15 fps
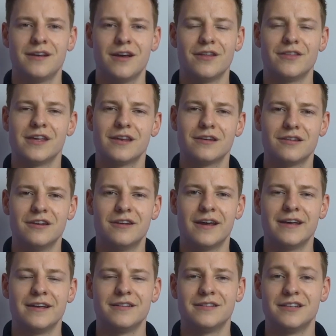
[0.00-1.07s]
At the end of the
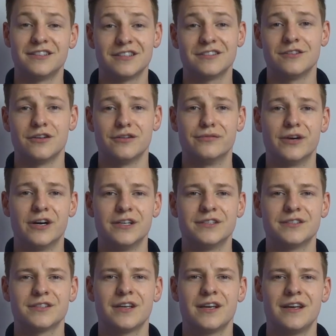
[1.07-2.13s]
day, this isn't
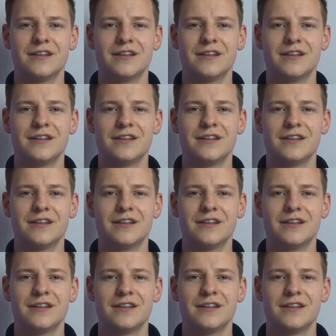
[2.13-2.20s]
advice,